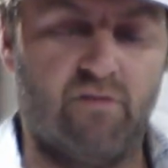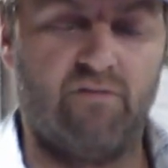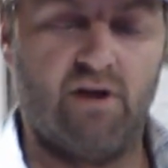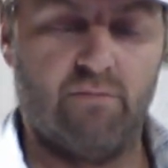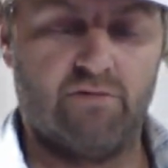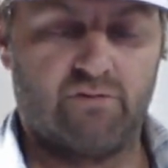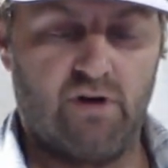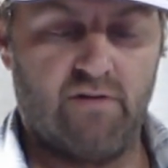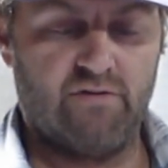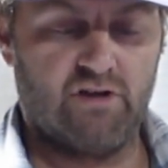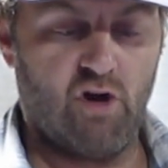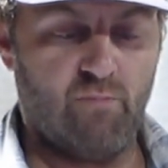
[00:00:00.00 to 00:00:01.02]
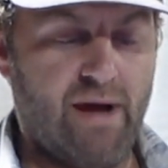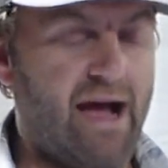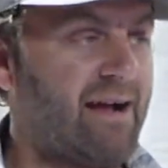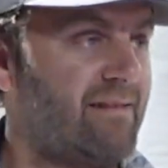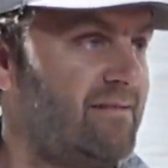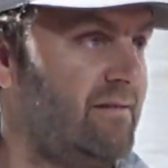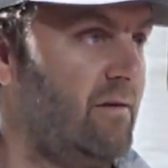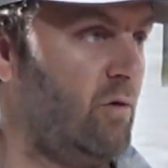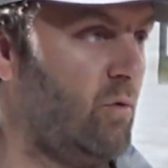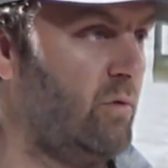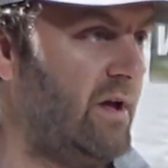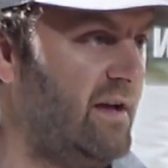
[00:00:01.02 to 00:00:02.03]
framer square if you go back to the
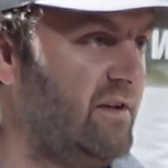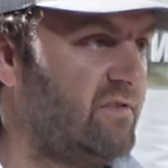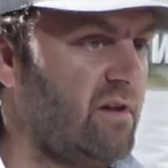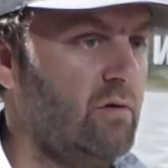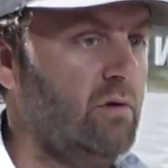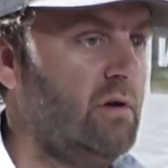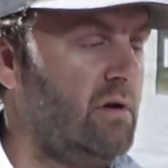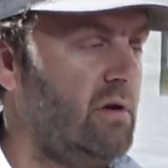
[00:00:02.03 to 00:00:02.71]
old days. So